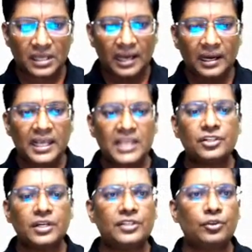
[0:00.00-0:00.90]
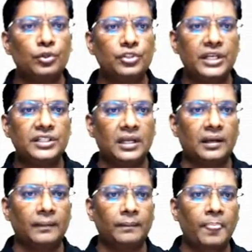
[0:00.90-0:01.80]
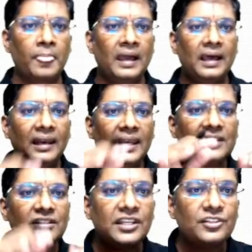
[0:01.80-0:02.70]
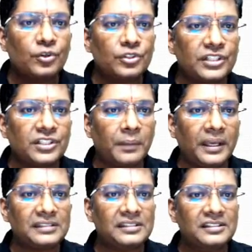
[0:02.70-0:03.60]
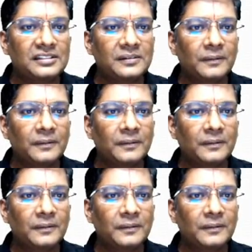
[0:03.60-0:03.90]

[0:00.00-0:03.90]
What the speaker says: least dissociation. Least dissociation means,